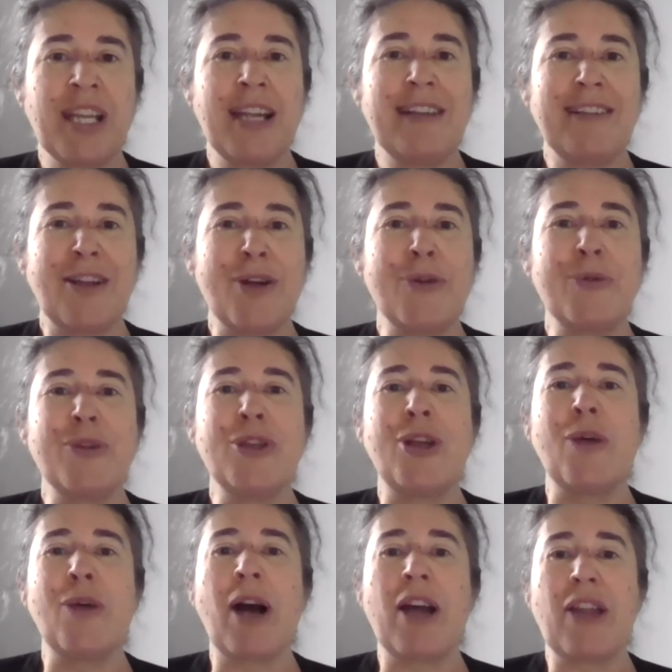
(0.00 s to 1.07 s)
So, you
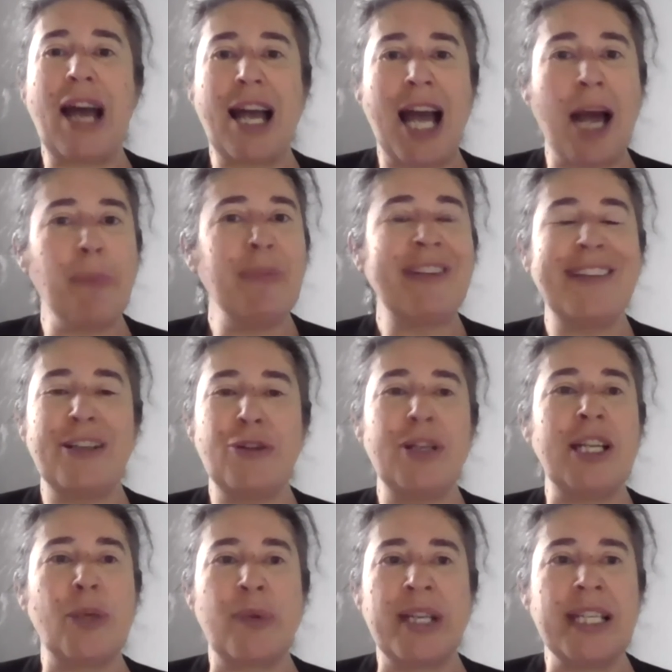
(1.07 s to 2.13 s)
know, I,
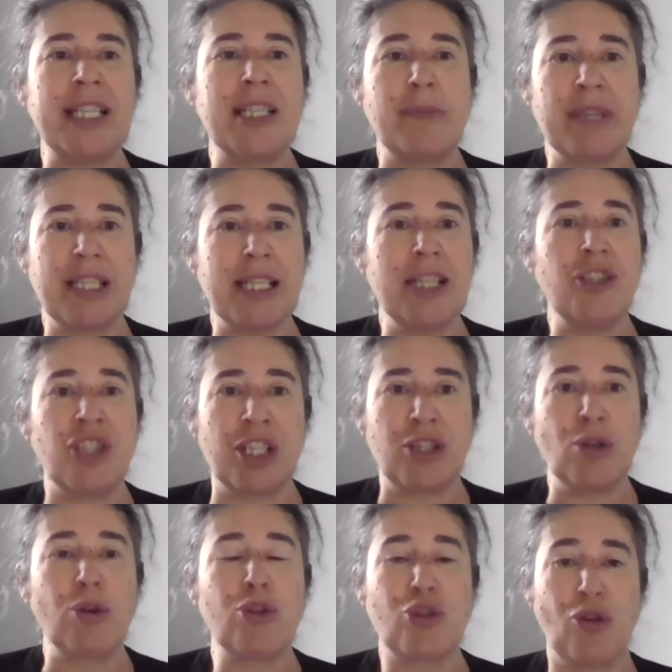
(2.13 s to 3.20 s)
absolutely, we need to be teaching
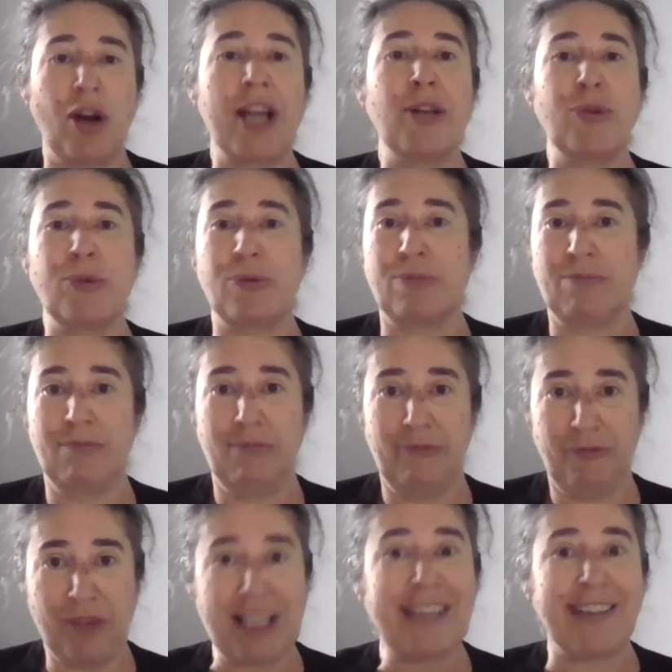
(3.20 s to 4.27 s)
doctrinal
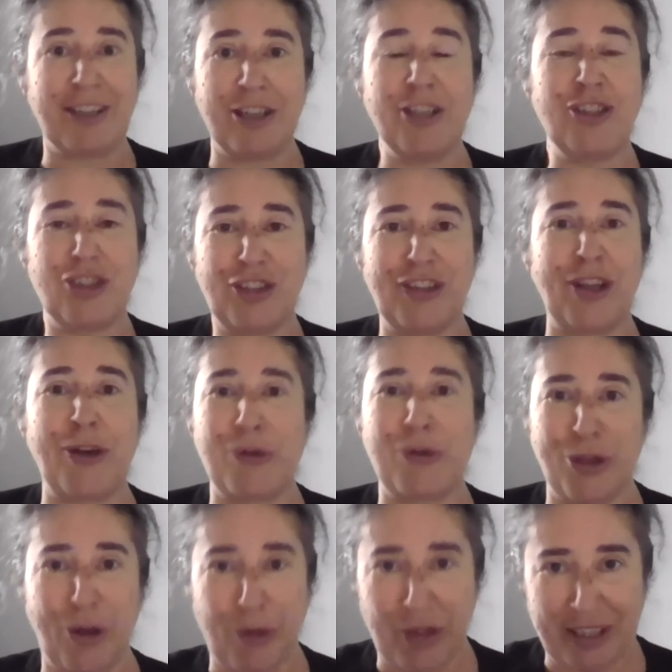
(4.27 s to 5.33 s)
research. So, you
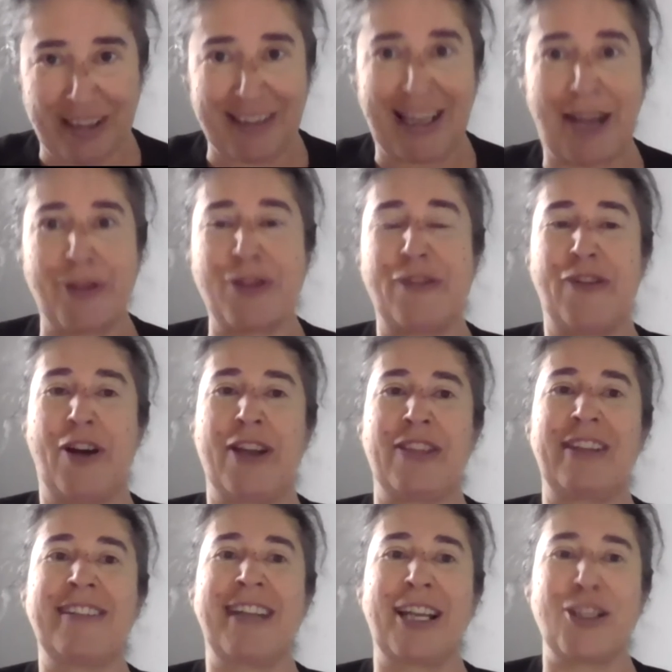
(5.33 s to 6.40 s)
know, this is how you find the
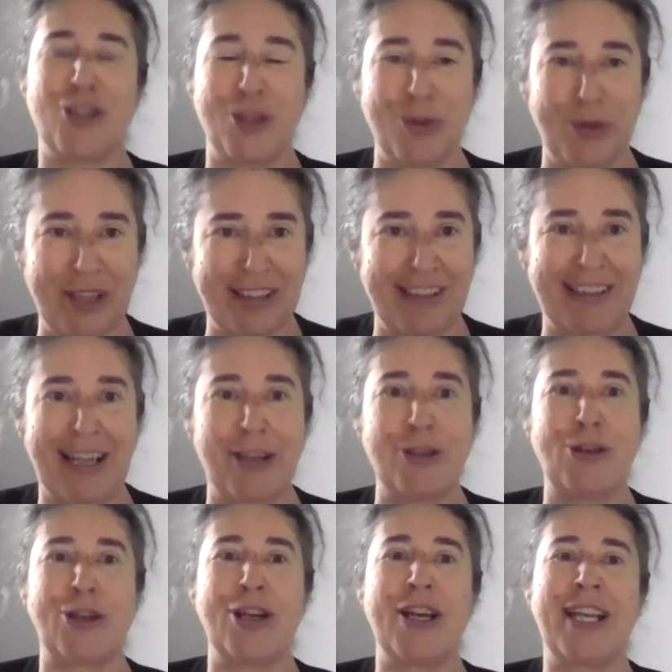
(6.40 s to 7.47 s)
statute, this is how you
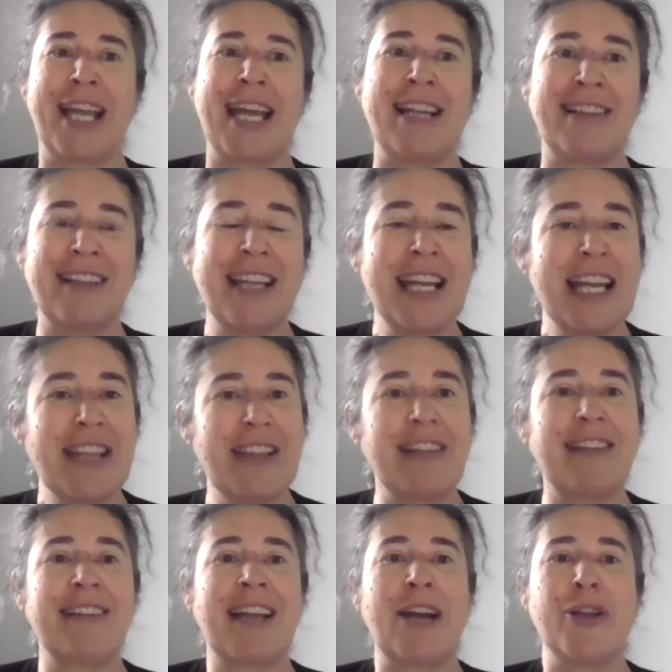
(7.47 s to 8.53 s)
look at a case, this
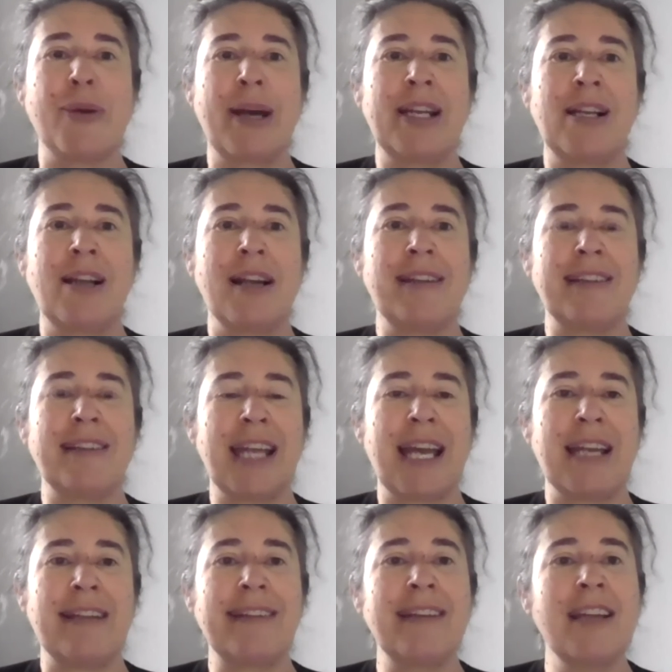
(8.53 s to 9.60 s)
is how you analyze a
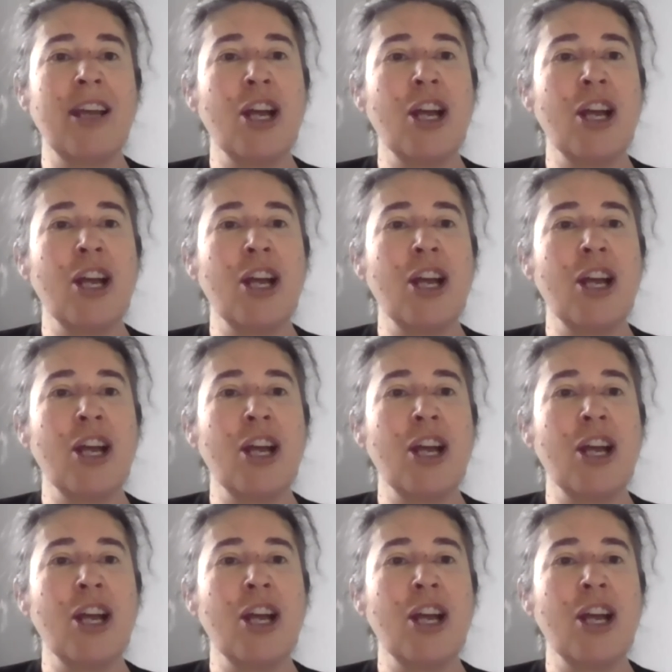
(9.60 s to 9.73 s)
case.